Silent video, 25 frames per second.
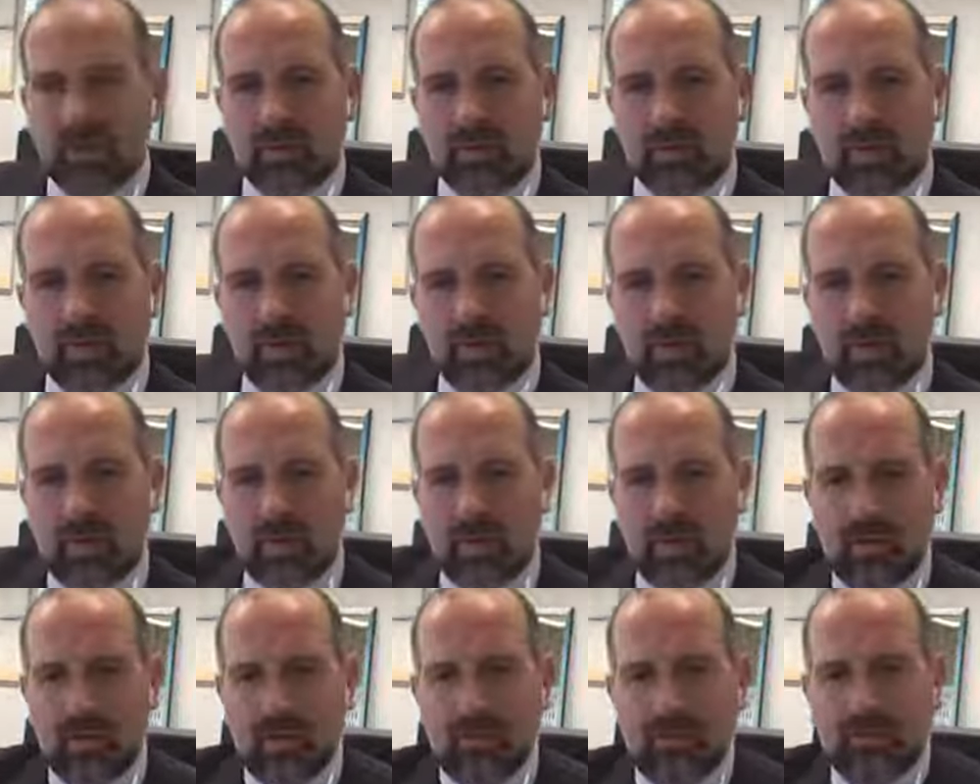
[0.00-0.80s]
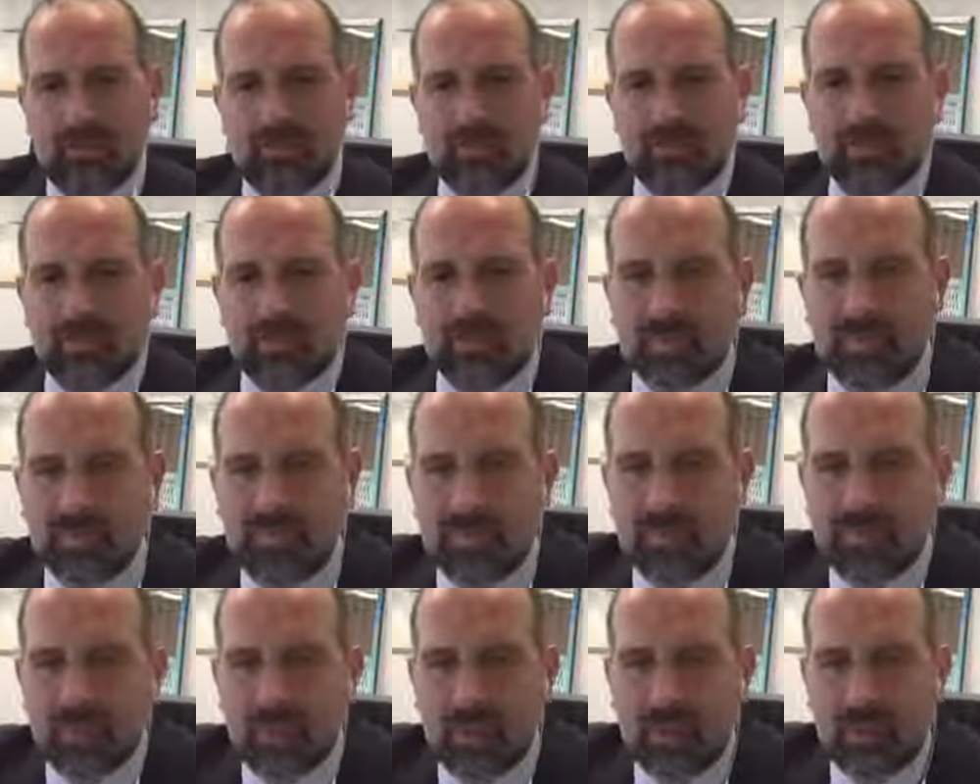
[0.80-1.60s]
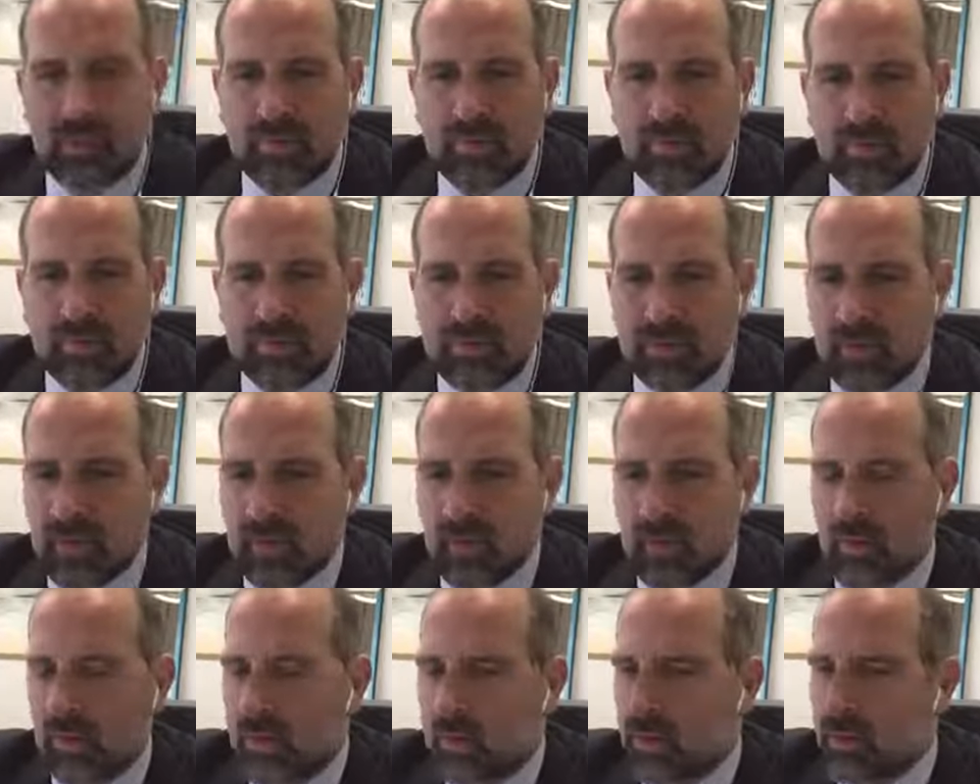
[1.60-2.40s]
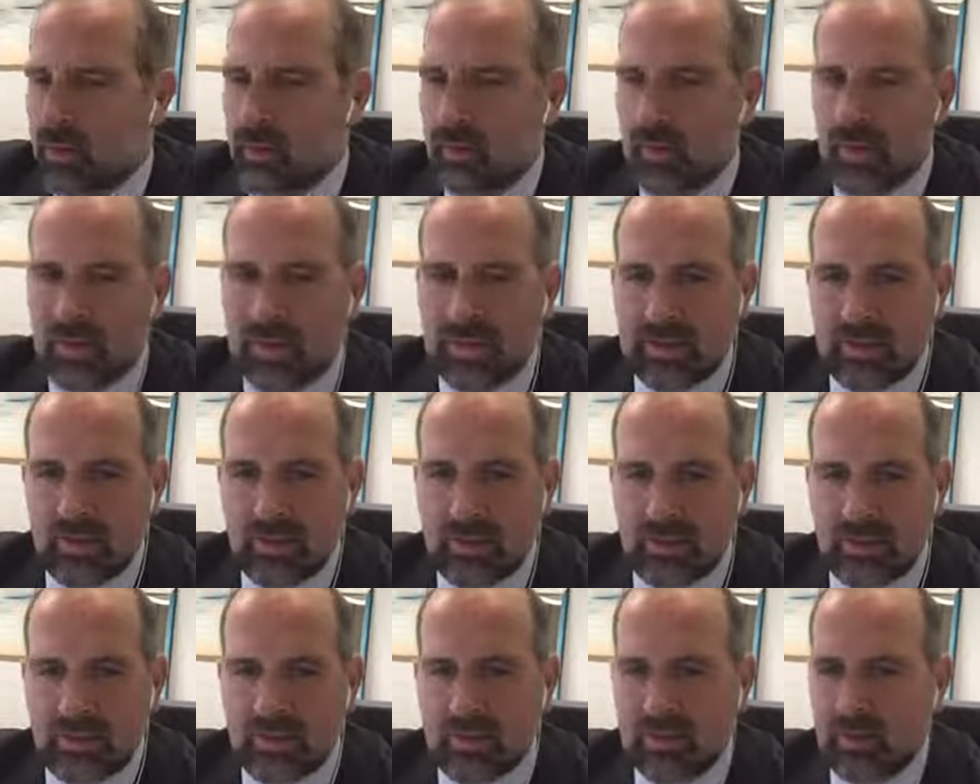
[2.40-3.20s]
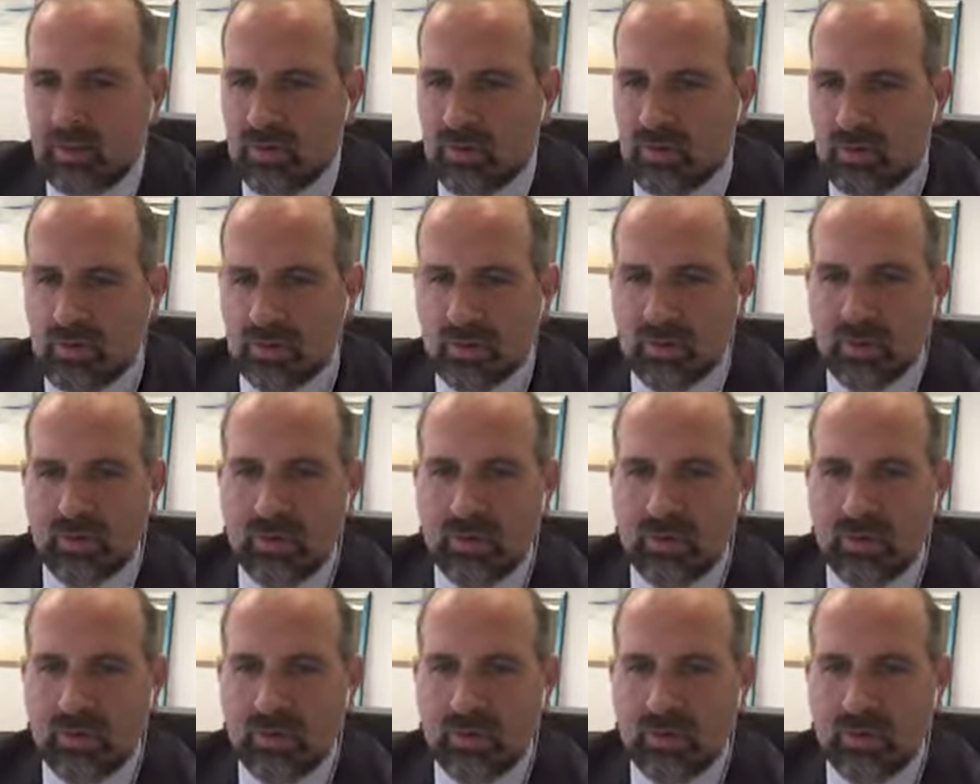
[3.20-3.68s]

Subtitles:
So if there is anyone who has asked to join the group,